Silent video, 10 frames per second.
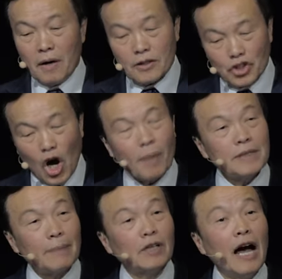Psalm
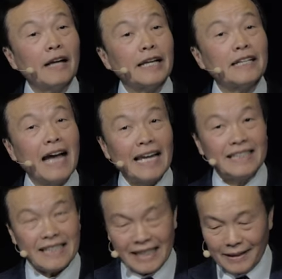chapter
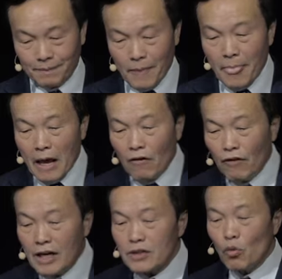119,
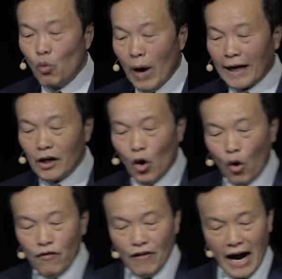verse
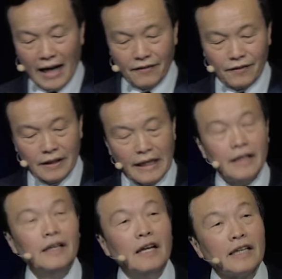105
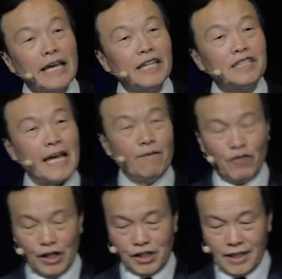in King James
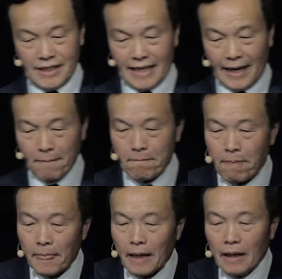Version say,
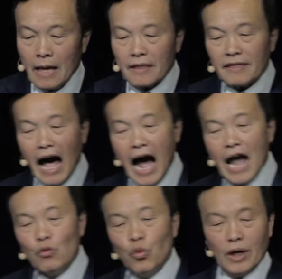
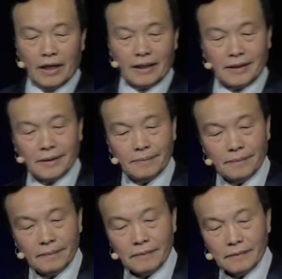thy word,
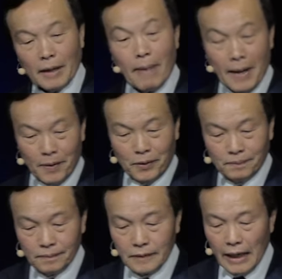the Bible,
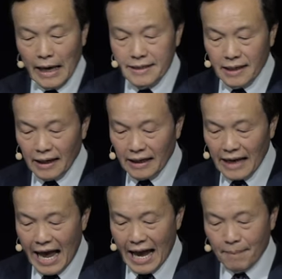is a
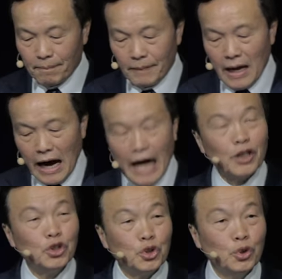lamp
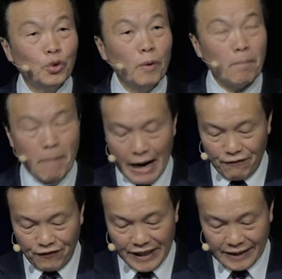unto my
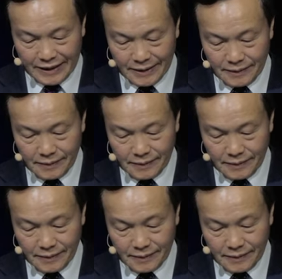feet